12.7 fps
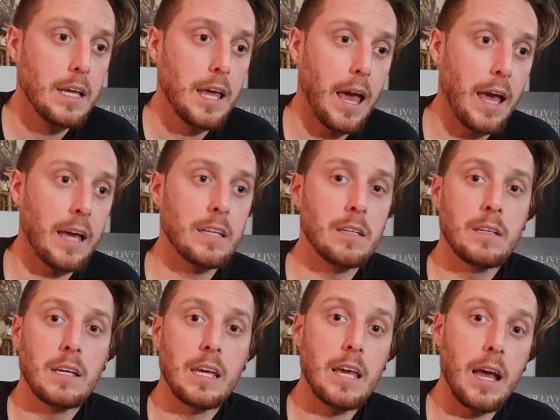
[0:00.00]
and
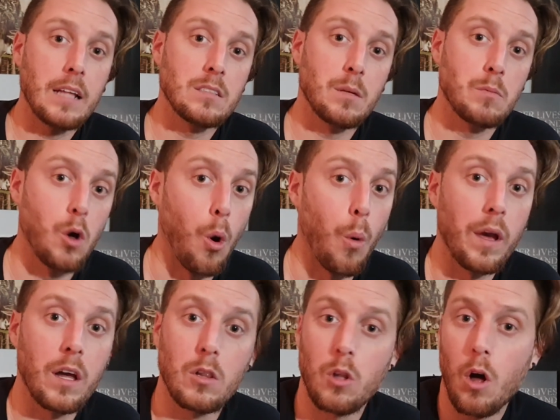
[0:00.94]
he ends up going
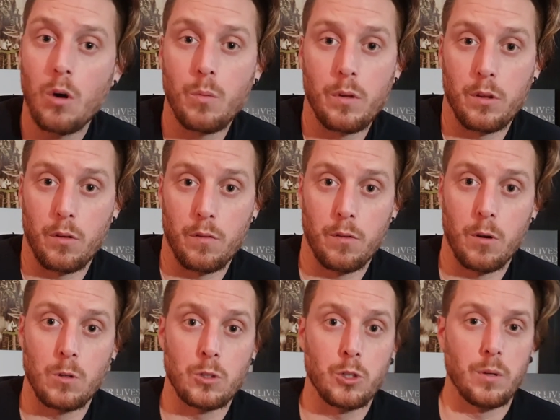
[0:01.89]
along with her for
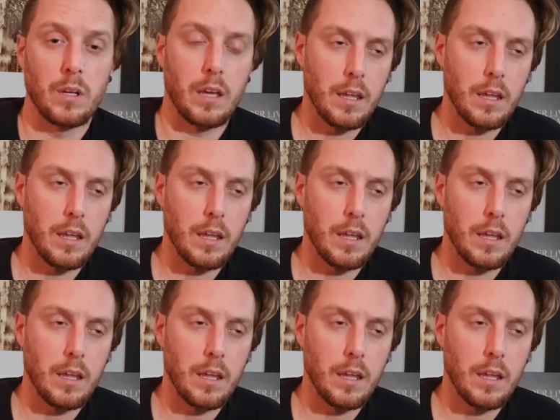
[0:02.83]
her journey.